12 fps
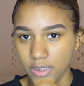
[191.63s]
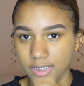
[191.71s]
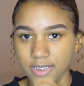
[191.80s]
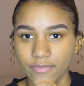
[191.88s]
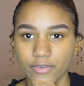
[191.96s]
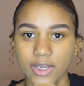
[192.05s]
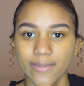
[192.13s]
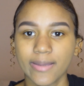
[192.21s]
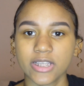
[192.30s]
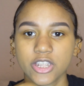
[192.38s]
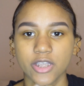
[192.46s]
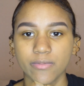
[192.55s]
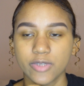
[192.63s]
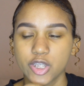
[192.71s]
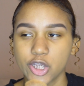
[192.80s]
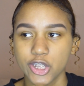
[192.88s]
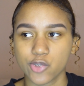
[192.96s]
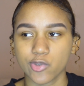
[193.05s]
because I feel like my chin
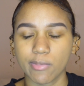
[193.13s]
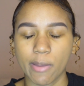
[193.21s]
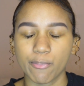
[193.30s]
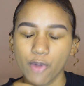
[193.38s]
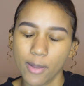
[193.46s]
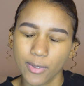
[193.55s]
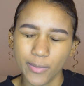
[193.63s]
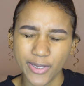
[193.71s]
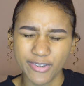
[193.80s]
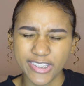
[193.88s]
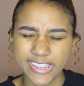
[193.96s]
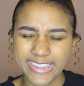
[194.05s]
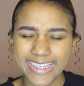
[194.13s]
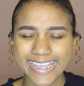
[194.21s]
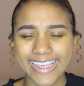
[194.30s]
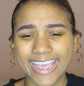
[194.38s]
is one of my problem areas,